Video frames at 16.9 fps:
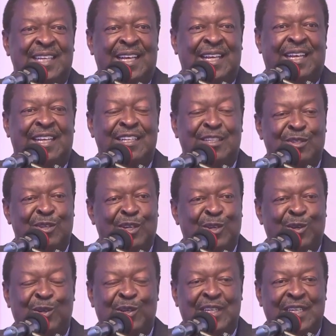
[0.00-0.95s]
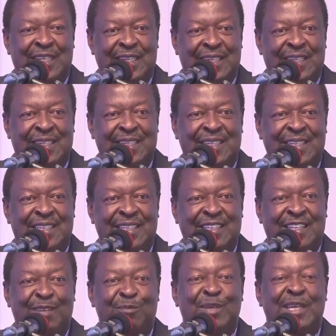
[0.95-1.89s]
at least you're not dead.
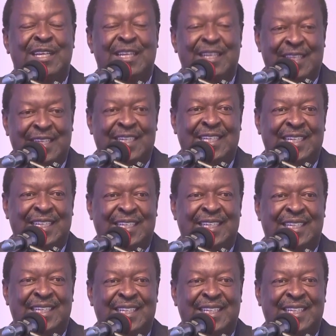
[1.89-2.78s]
There'll be another day.